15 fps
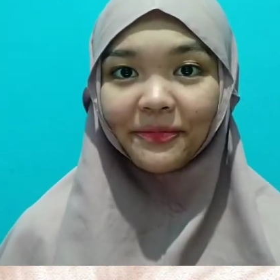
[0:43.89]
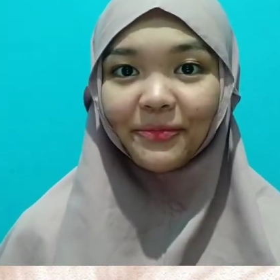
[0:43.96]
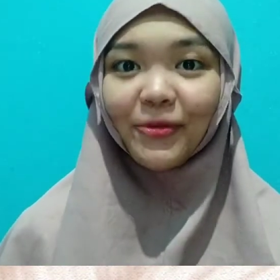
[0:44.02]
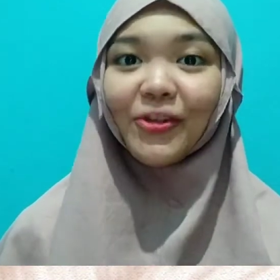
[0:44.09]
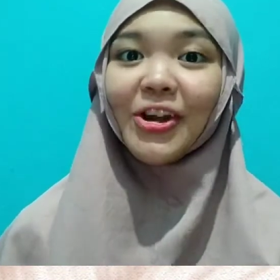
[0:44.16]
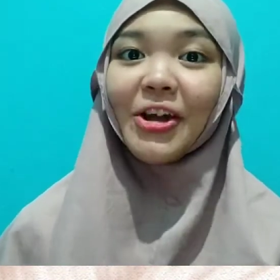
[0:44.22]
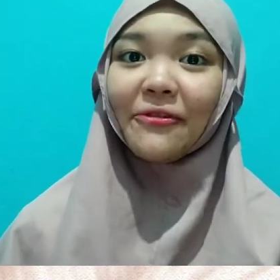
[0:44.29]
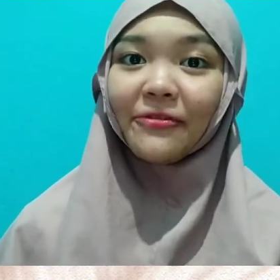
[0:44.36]

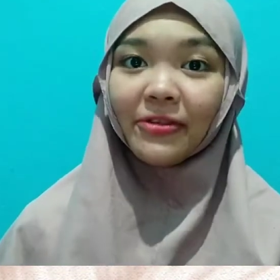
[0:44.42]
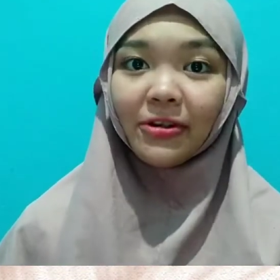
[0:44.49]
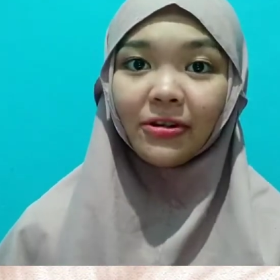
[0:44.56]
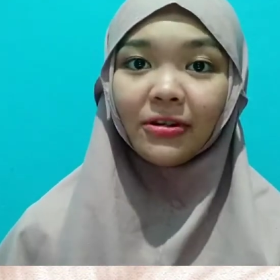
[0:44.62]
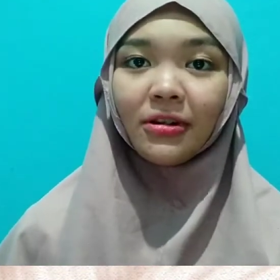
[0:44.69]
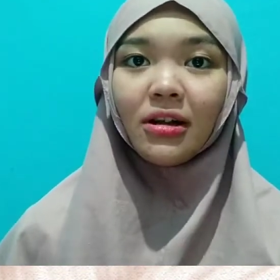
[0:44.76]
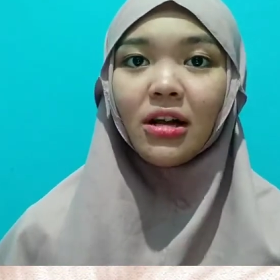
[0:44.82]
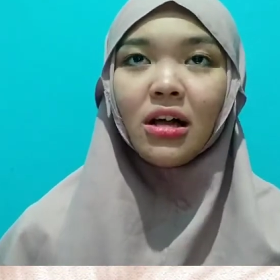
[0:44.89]

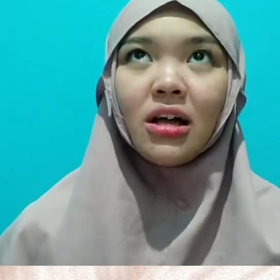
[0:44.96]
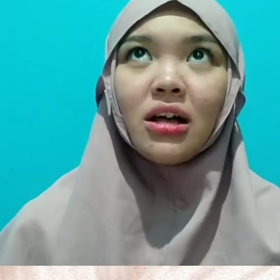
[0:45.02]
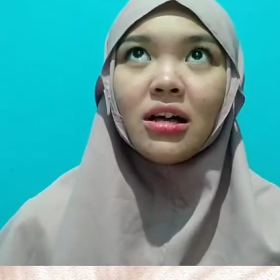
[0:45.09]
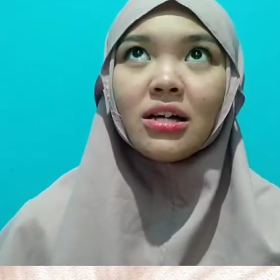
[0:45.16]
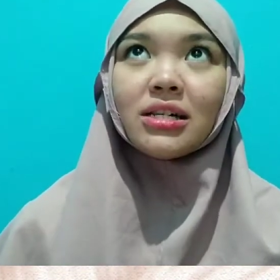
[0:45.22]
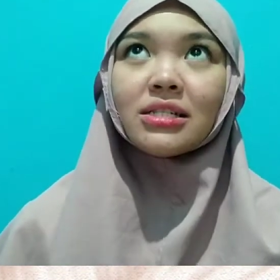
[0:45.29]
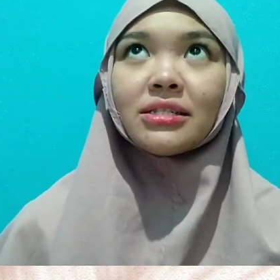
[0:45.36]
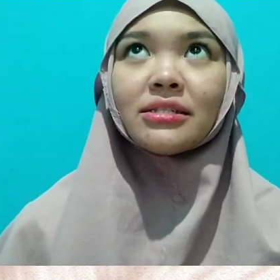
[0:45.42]
Moreover,
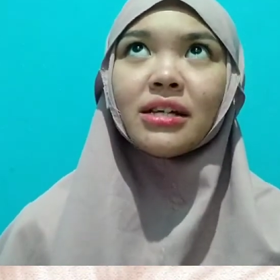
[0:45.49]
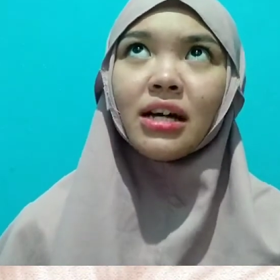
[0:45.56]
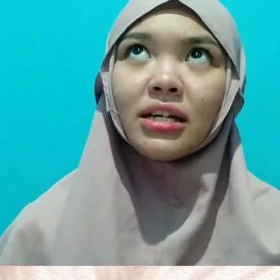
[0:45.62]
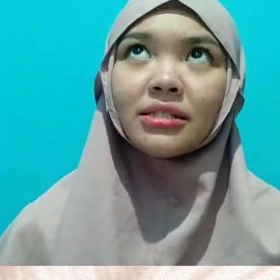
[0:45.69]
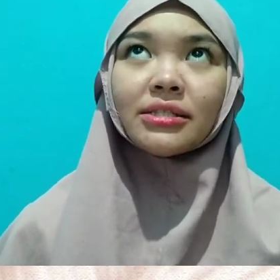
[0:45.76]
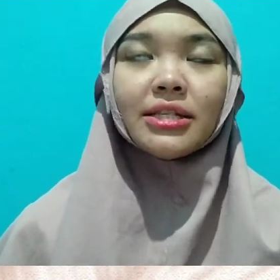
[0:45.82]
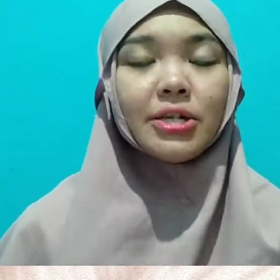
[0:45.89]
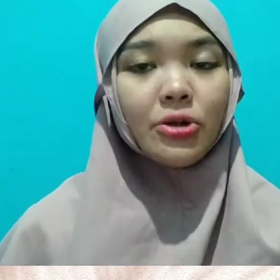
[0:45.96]

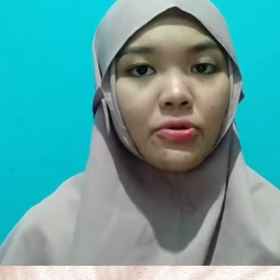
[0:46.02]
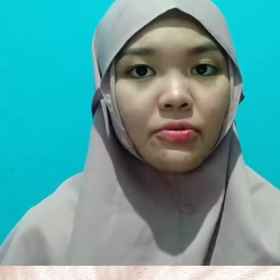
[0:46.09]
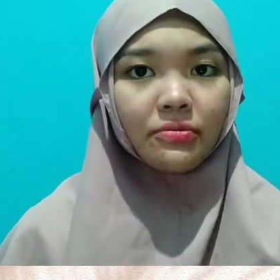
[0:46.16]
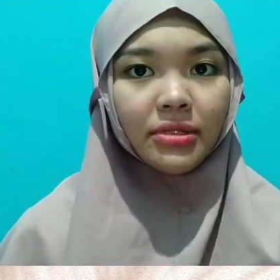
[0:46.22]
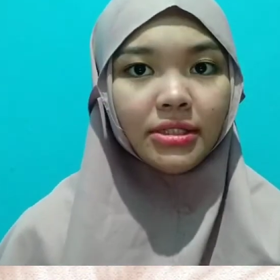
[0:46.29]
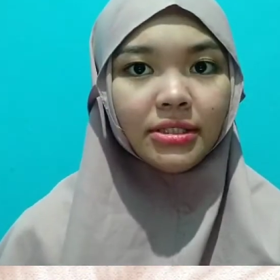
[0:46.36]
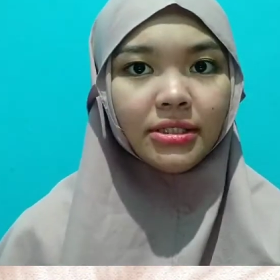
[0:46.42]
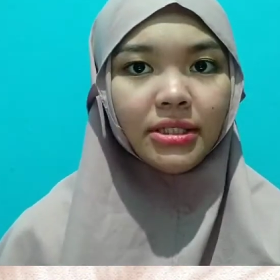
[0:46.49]
adult
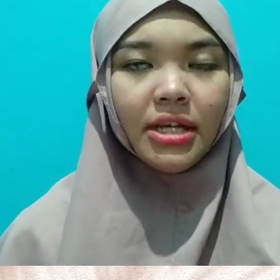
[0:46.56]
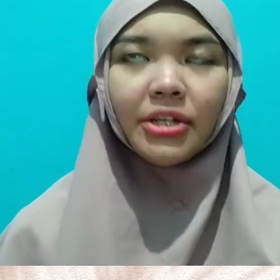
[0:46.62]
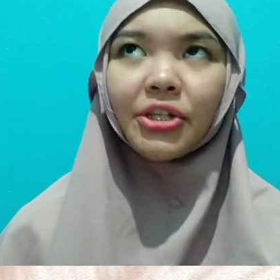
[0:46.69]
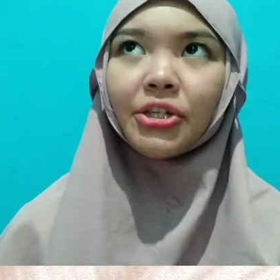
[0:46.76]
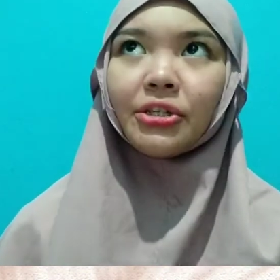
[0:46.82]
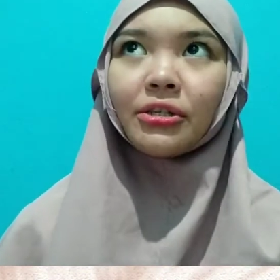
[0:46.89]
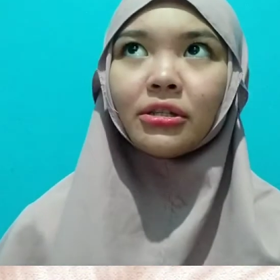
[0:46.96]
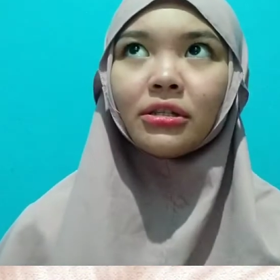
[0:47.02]
humans
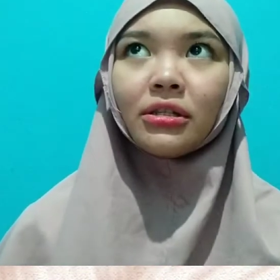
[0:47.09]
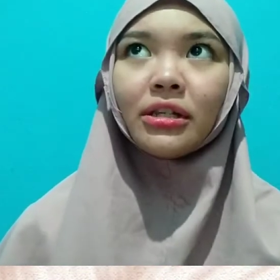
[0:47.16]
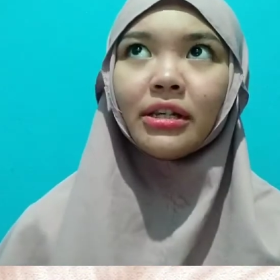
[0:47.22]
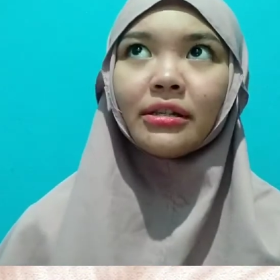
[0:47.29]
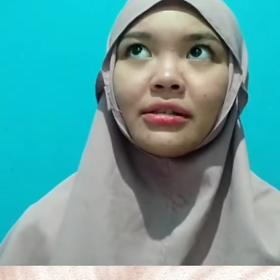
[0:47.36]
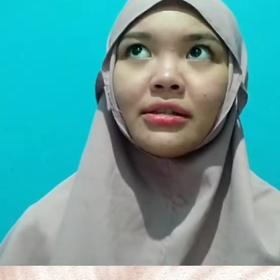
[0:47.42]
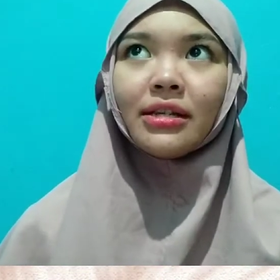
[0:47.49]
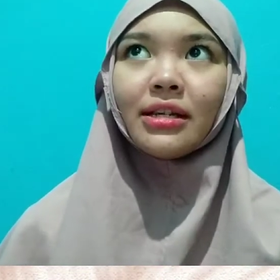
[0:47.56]
generally
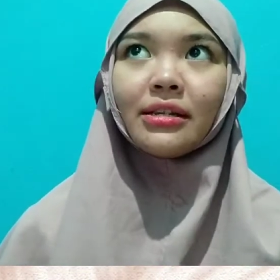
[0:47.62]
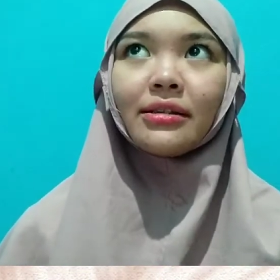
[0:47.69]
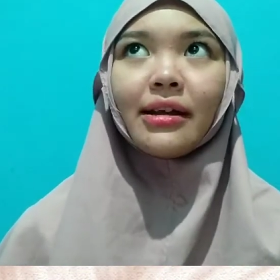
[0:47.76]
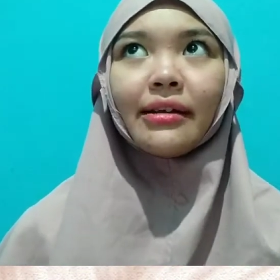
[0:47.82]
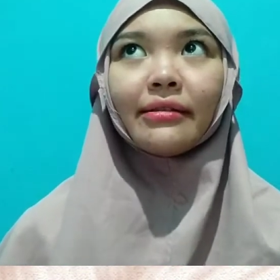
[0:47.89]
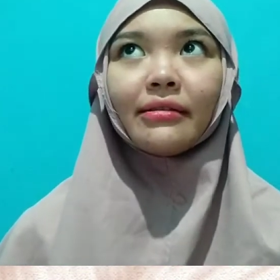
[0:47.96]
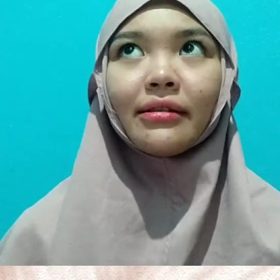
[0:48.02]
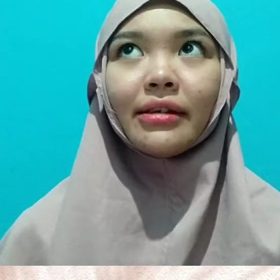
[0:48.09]
need
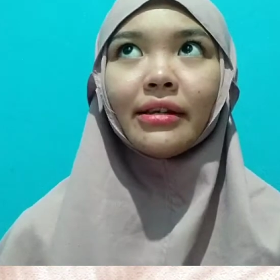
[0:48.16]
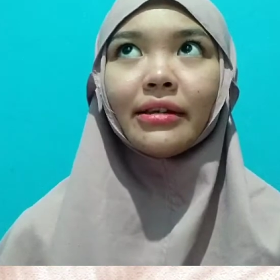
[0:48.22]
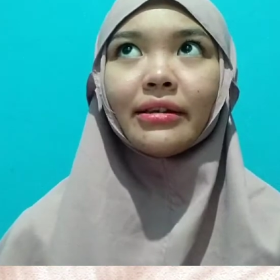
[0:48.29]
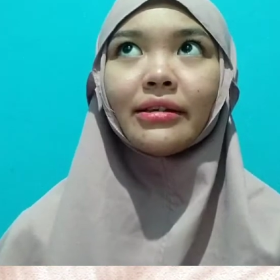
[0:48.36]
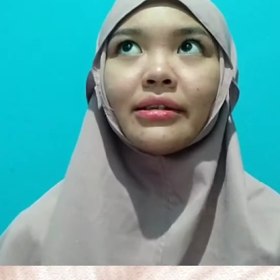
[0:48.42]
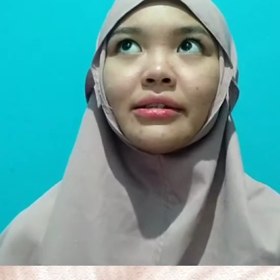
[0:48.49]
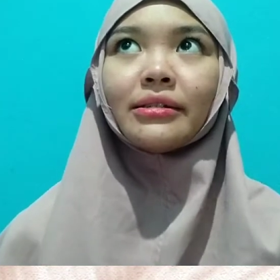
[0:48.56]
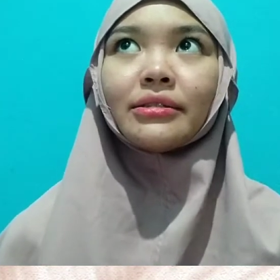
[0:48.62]
at
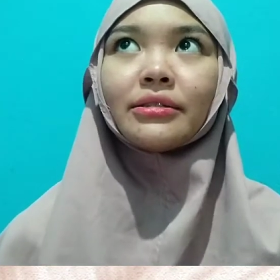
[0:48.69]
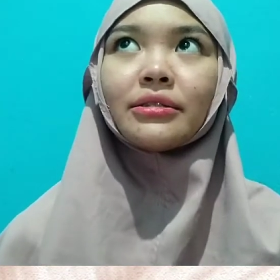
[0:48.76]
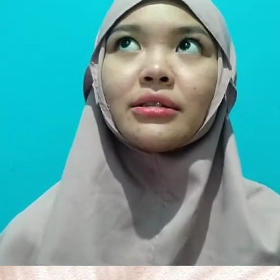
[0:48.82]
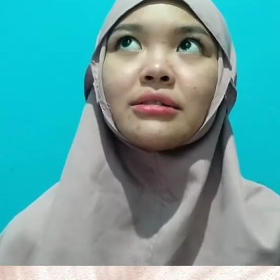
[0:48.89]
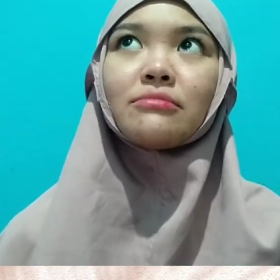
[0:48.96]
least